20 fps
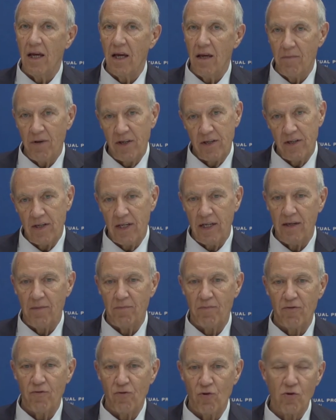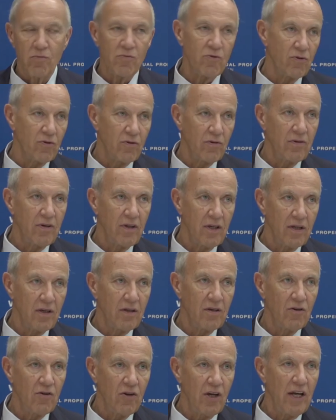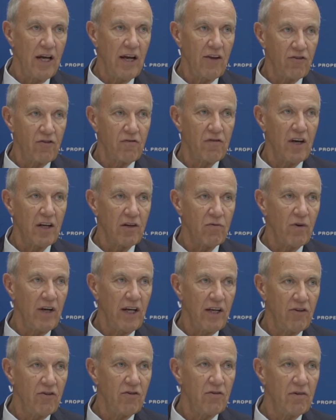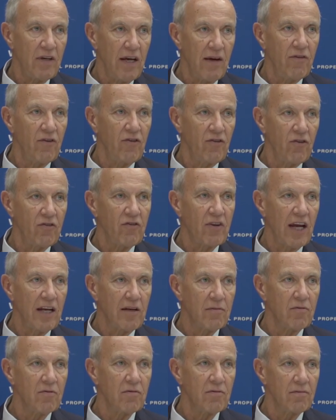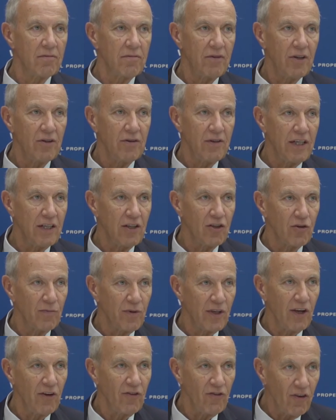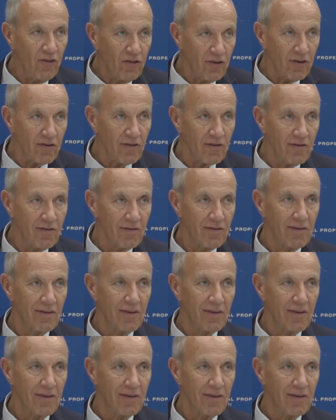But the performer has to find a way to have a sustainable, you know, economic existence.